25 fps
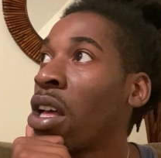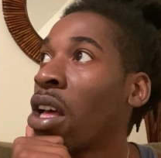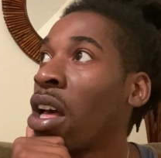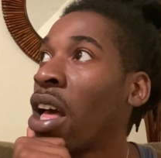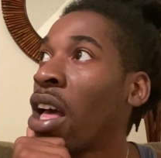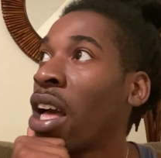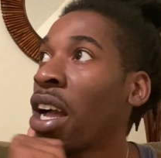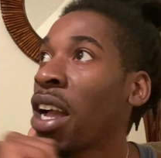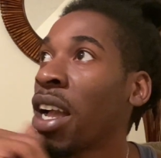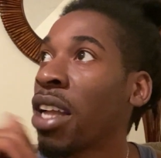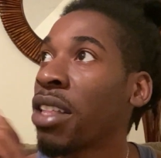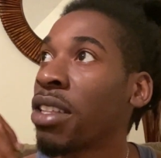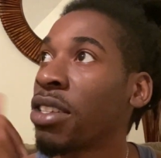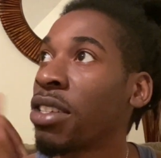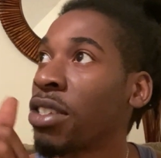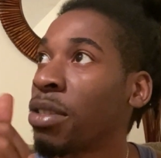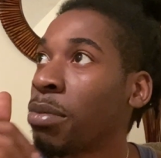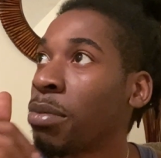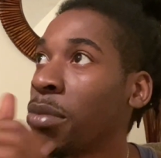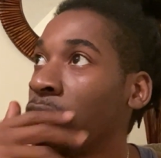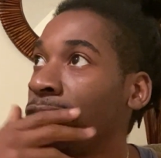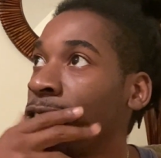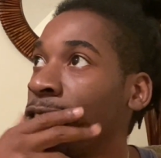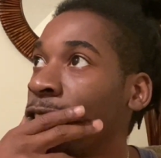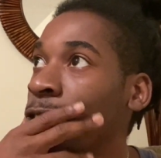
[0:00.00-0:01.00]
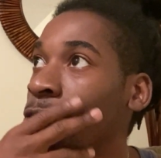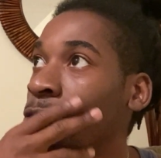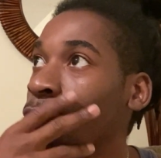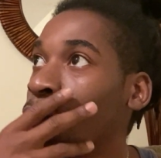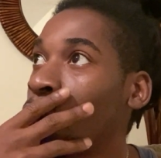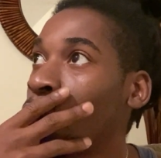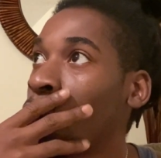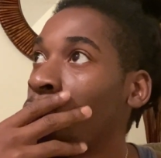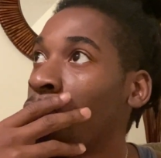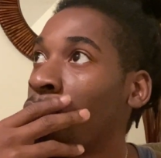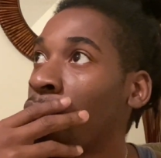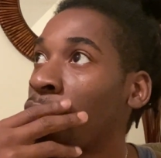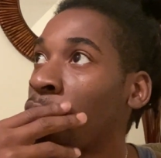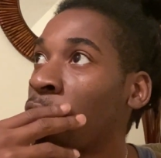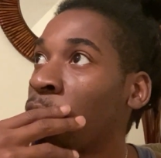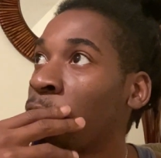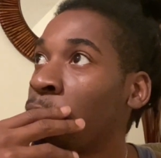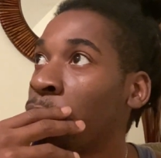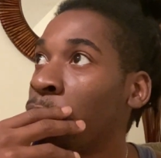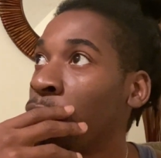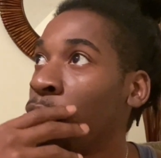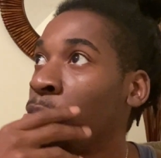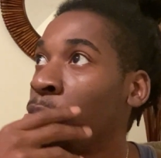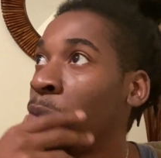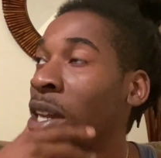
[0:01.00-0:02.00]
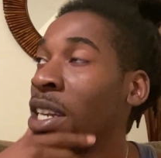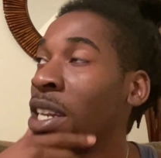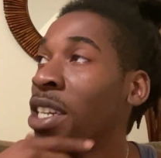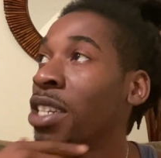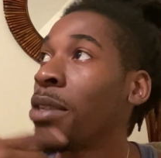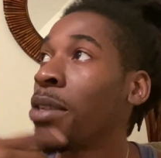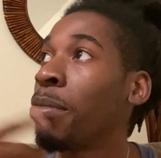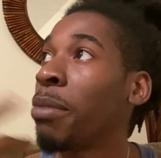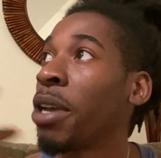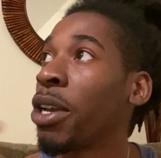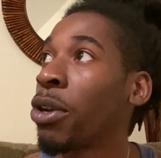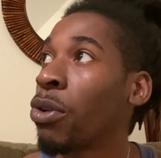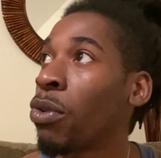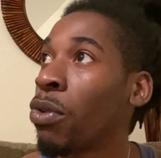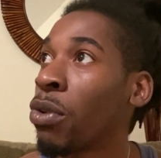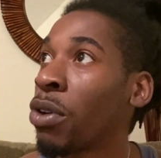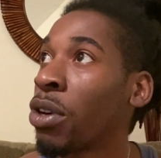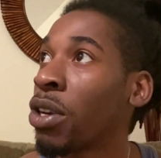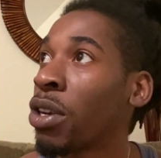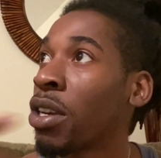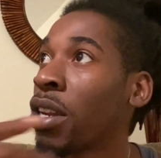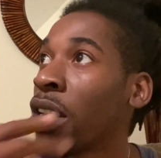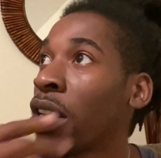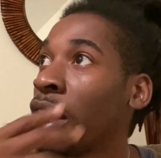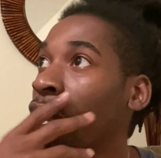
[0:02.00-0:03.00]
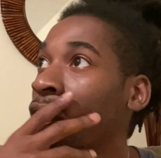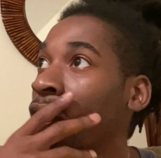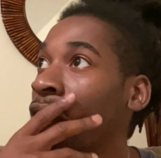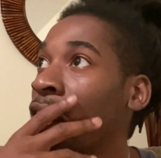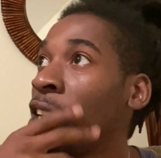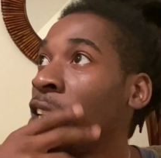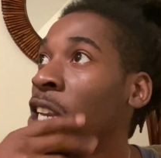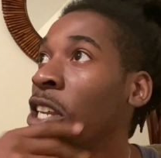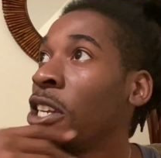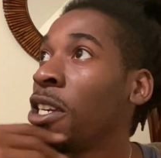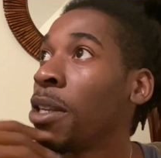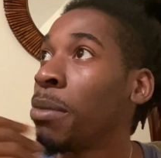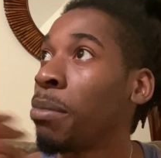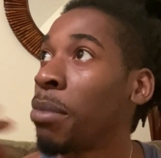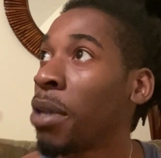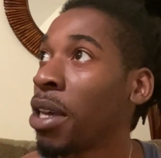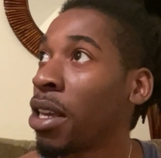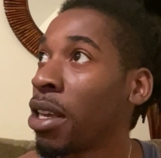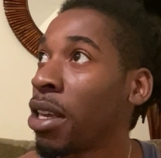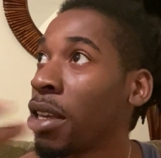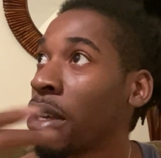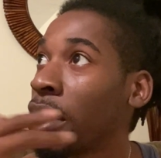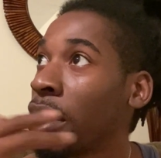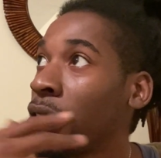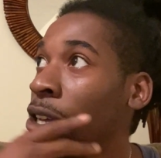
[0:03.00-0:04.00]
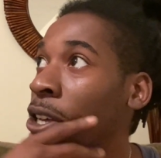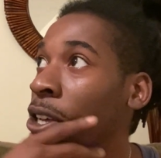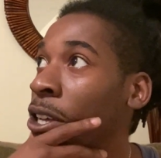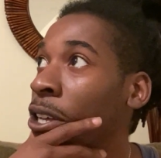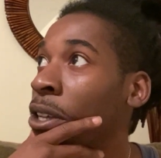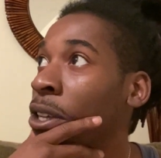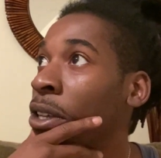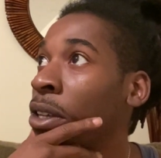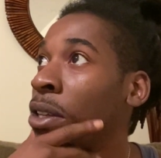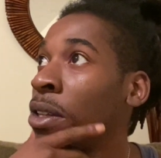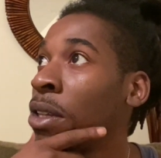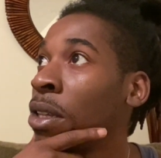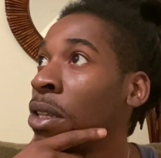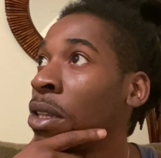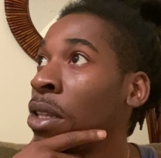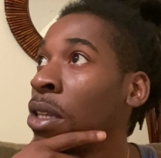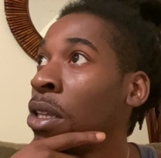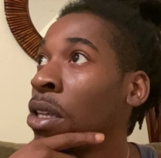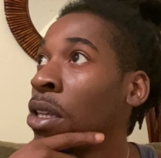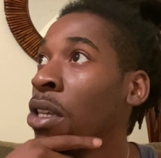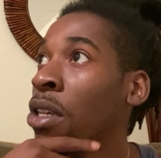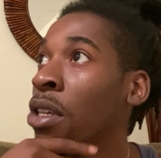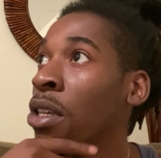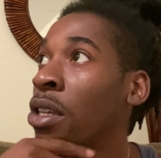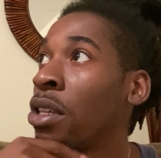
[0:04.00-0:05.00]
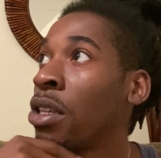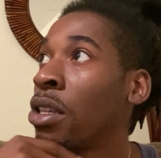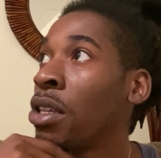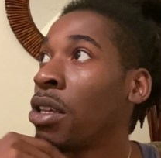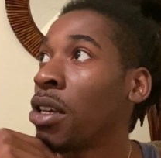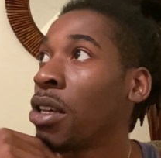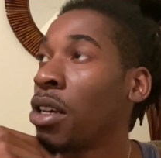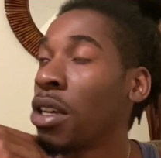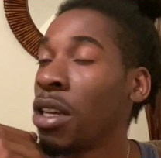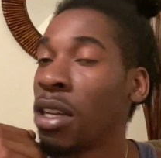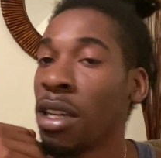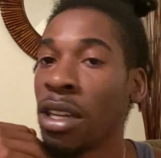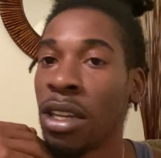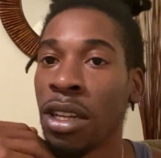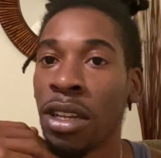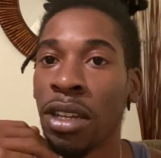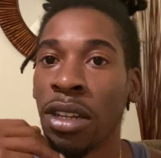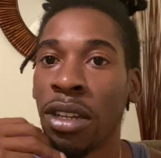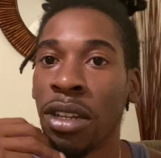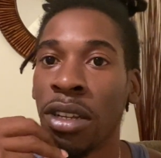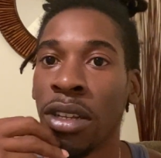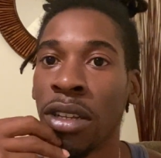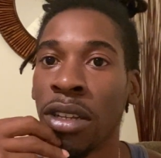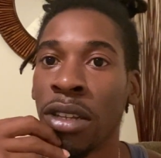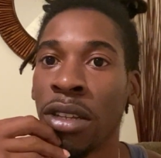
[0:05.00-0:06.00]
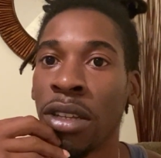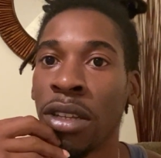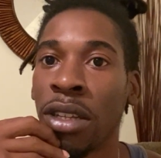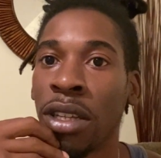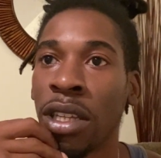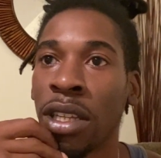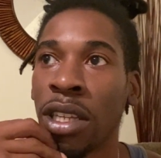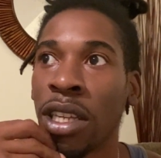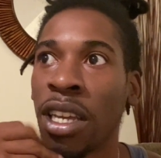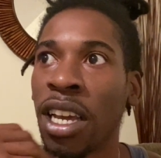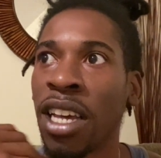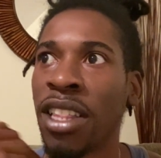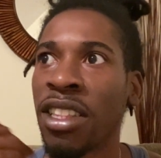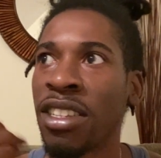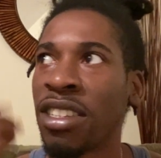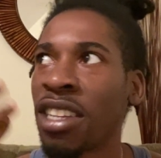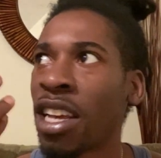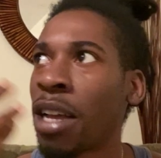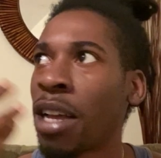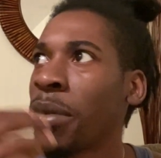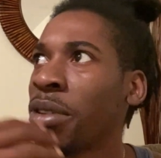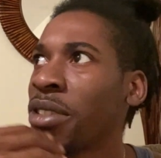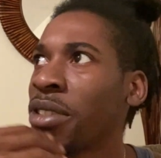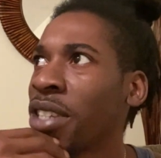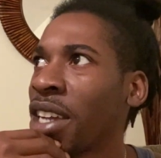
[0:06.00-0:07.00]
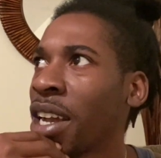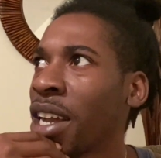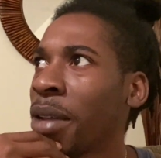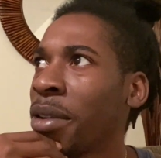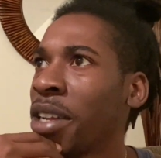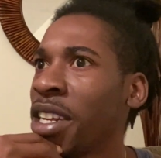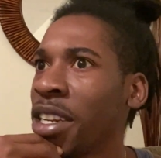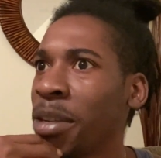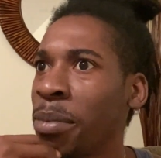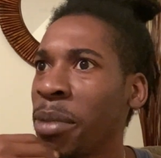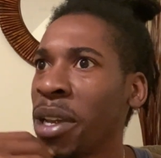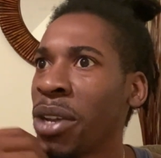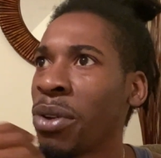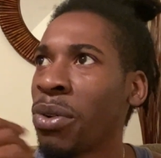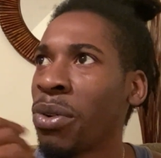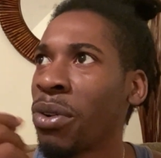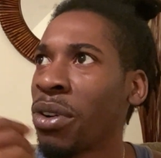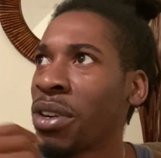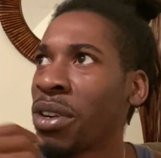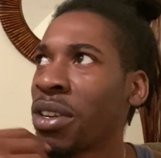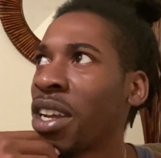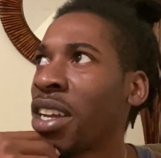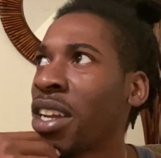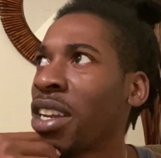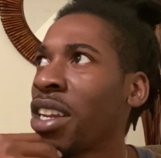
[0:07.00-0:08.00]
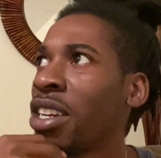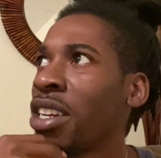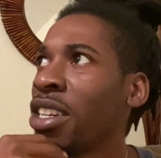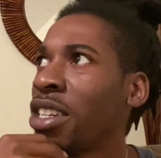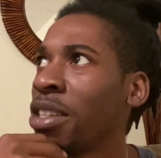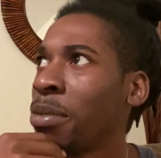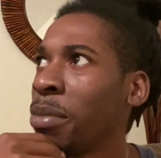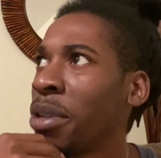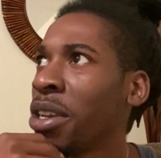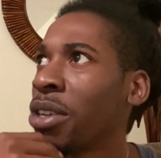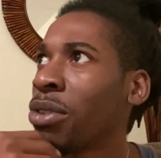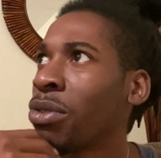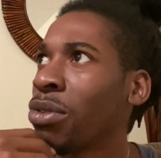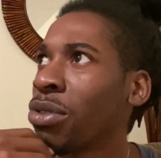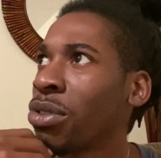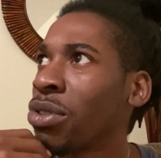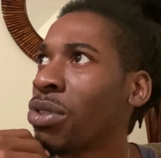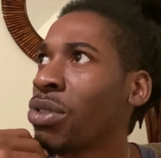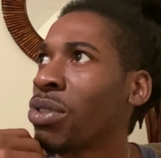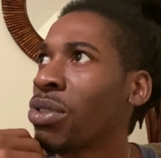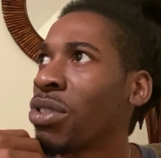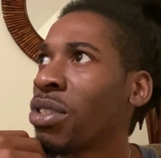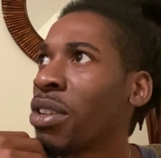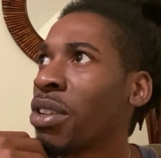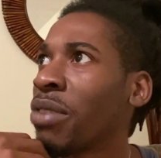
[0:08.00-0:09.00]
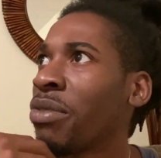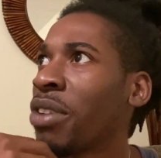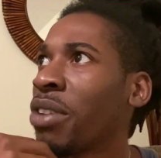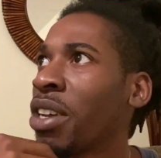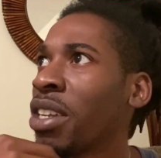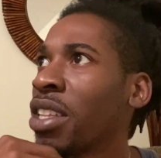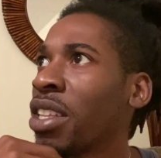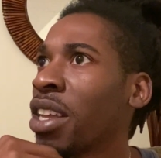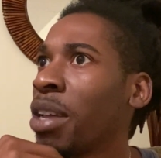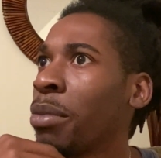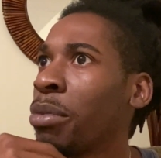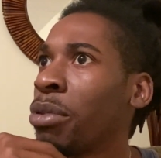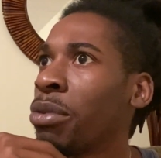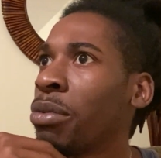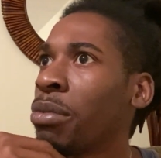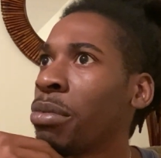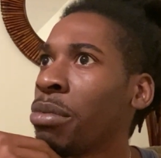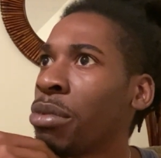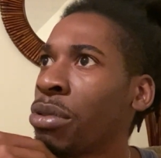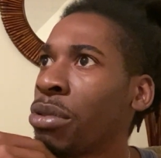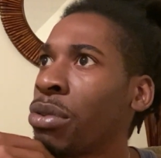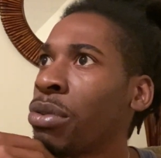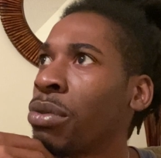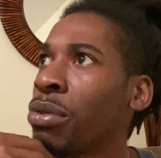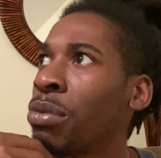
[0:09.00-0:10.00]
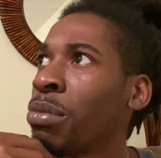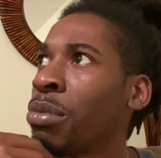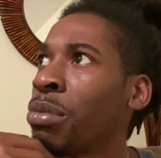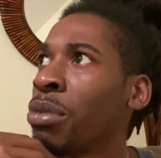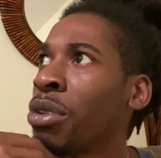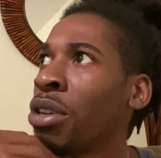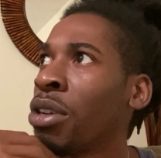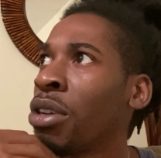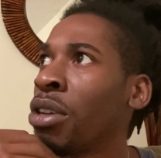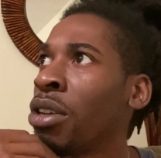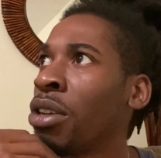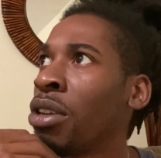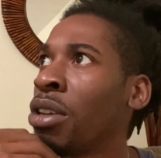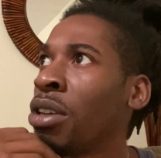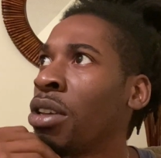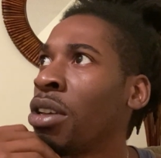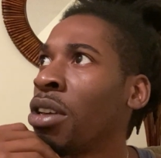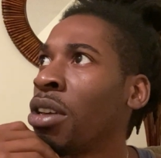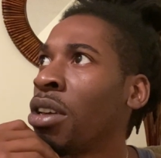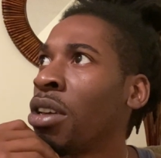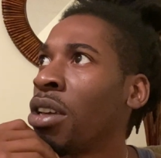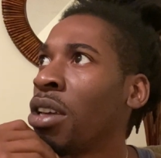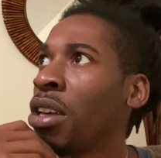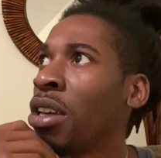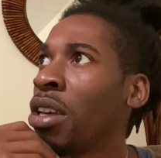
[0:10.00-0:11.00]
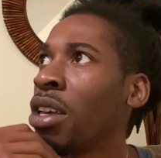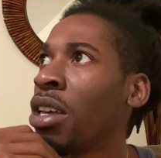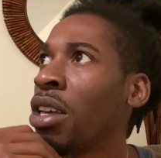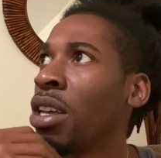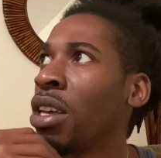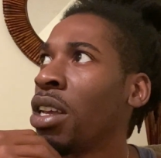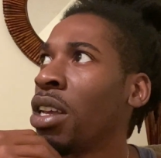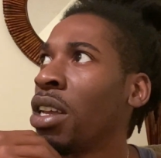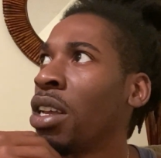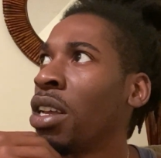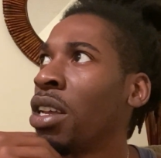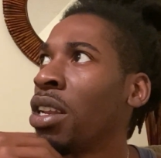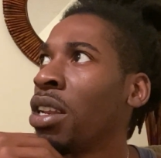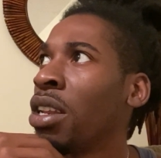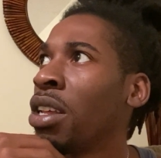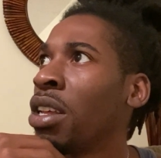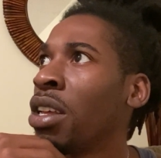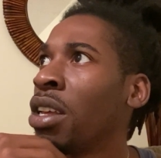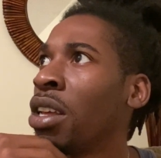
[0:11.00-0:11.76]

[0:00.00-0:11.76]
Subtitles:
I got this mission to do on Earth. Boom, I need to make Organite, and I need to make, at the time I was like, I need to make Organite, and I need to make crystals and stuff like that. Boom, boom. And